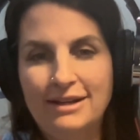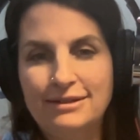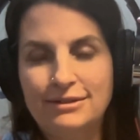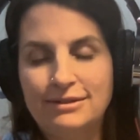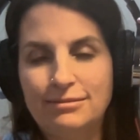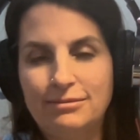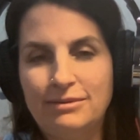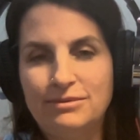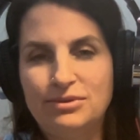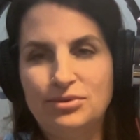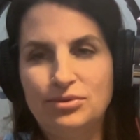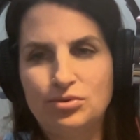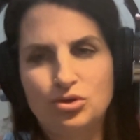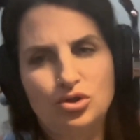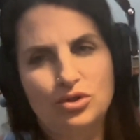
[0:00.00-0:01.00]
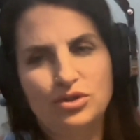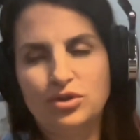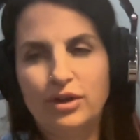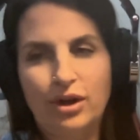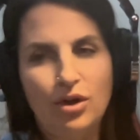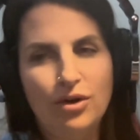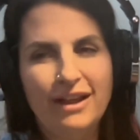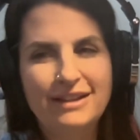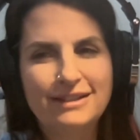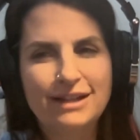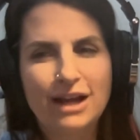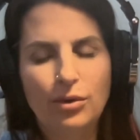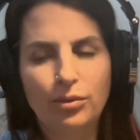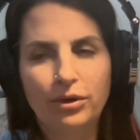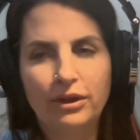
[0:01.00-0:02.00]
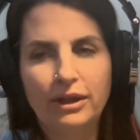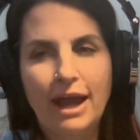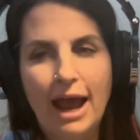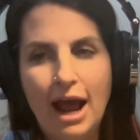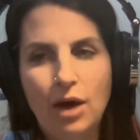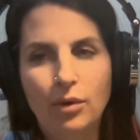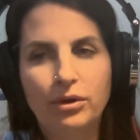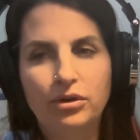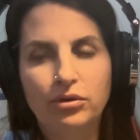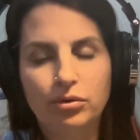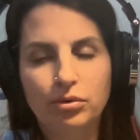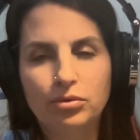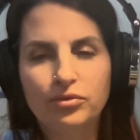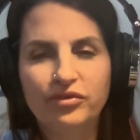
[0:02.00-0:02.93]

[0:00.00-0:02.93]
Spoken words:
So sometimes students will show us and you're like, "Oh, that's not really how we do